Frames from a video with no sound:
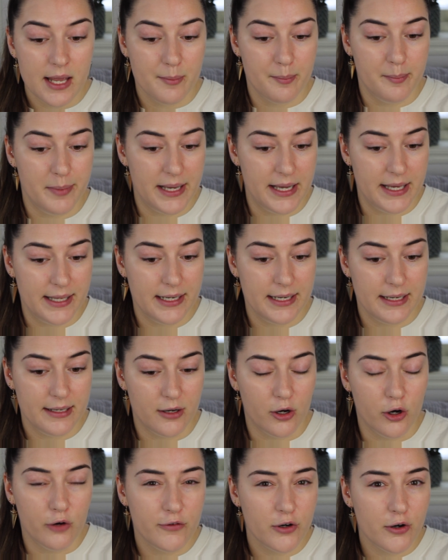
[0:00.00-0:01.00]
But
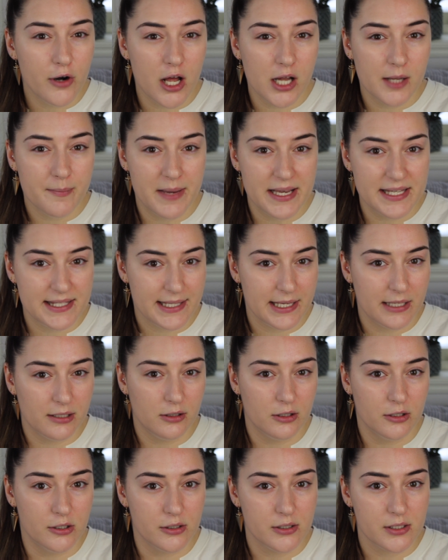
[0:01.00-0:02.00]
overall my
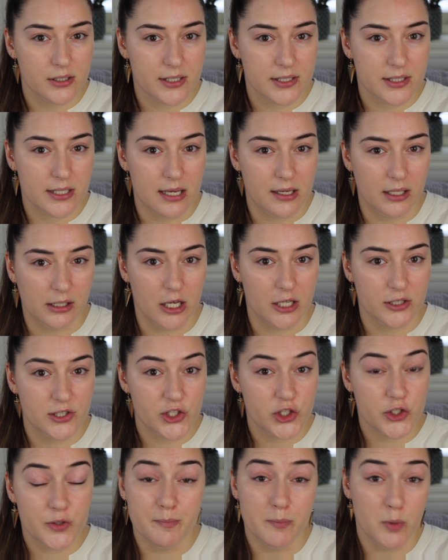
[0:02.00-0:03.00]
skin looks a lot
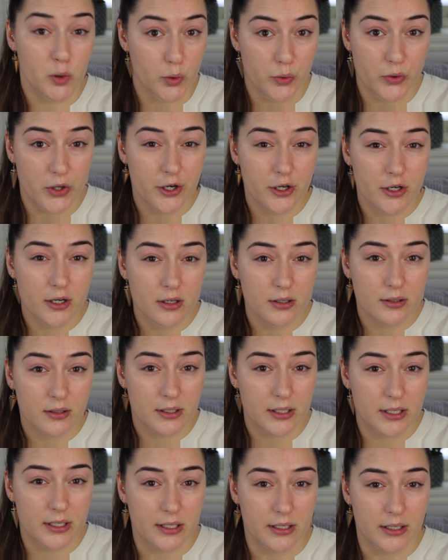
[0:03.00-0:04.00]
smoother,
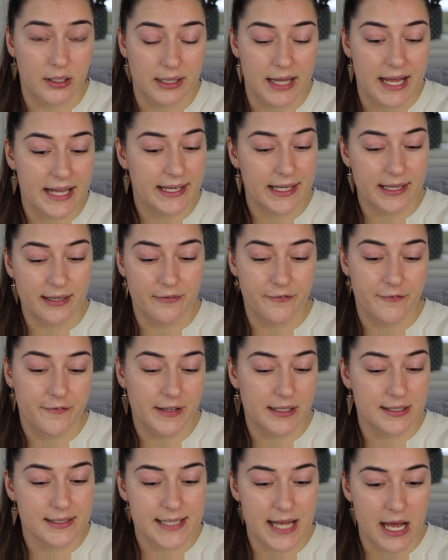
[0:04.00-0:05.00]
like it
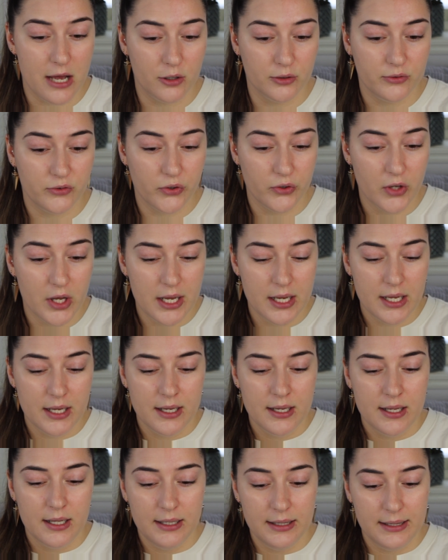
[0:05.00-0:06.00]
fills out
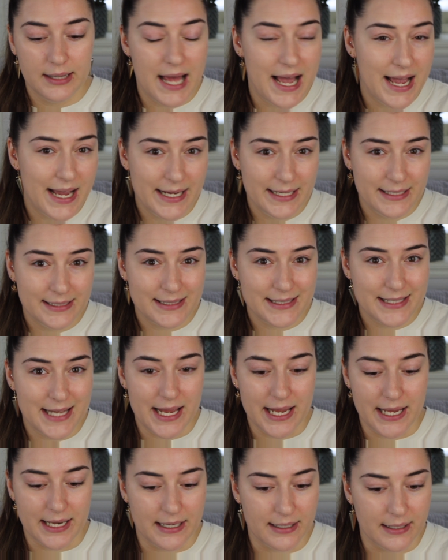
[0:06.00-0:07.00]
lines
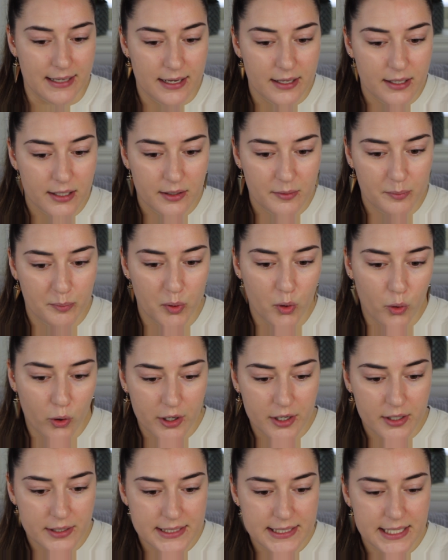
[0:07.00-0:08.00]
and
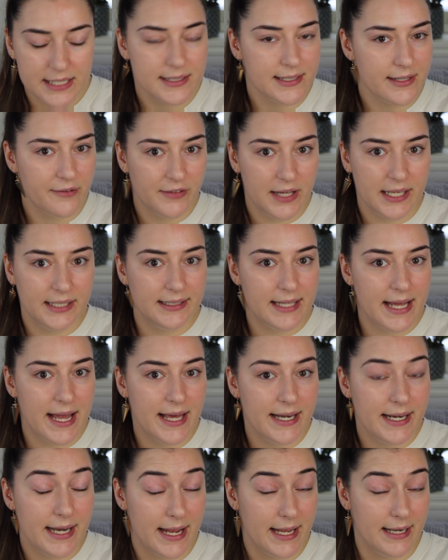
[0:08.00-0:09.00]
pores and stuff like
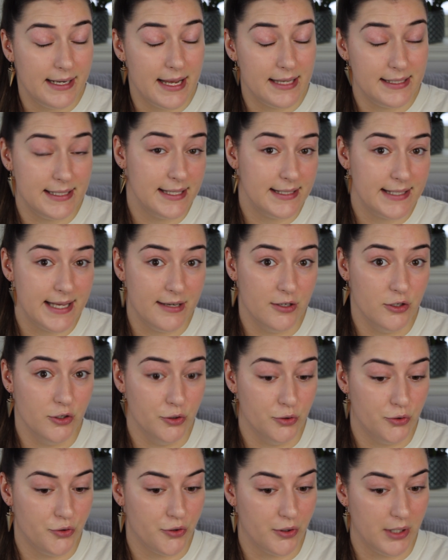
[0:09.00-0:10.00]
that, and as I said,
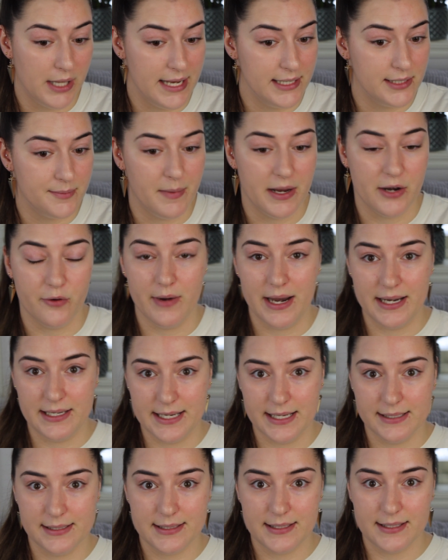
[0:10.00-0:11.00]
neutralized my
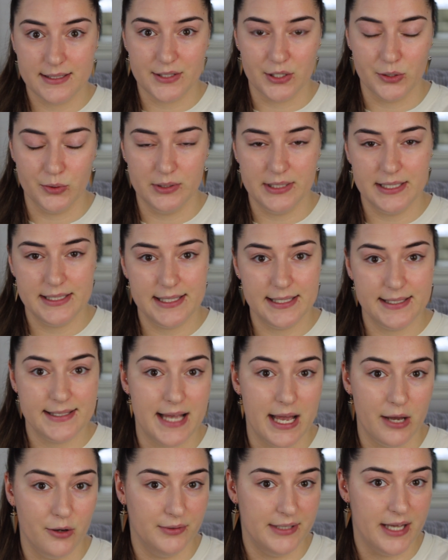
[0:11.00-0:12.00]
redness. So this is
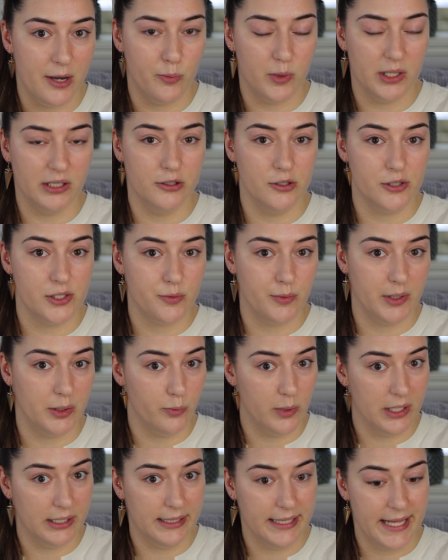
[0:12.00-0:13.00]
how that one looks
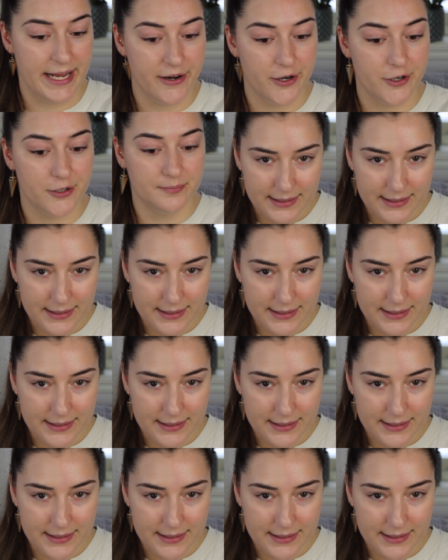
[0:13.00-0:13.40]
with 1 layer.